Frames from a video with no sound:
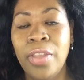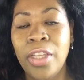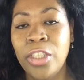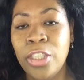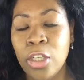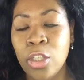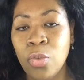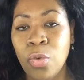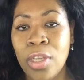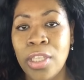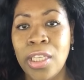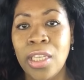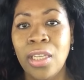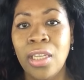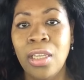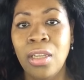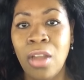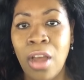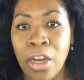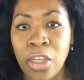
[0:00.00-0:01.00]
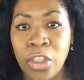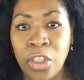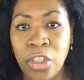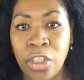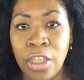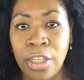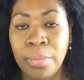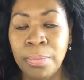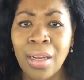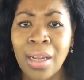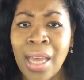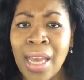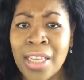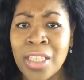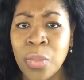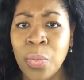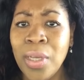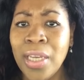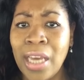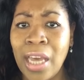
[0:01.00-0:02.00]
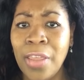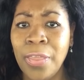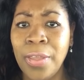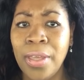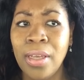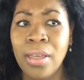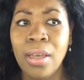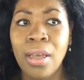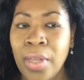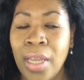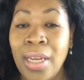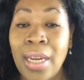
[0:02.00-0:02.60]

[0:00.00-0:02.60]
they just recently launched it last week, I think,